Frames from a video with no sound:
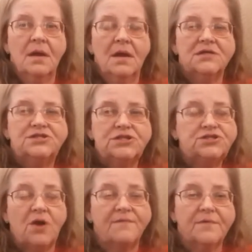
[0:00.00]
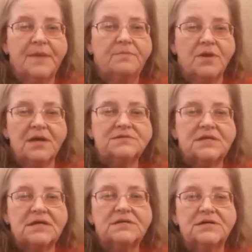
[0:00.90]
It's just driving me
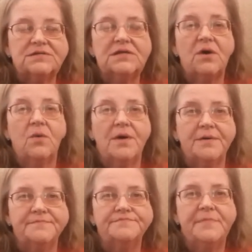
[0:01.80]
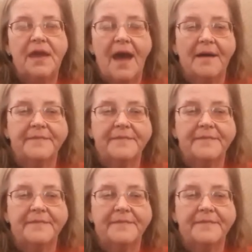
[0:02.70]
ballistic. So, yeah.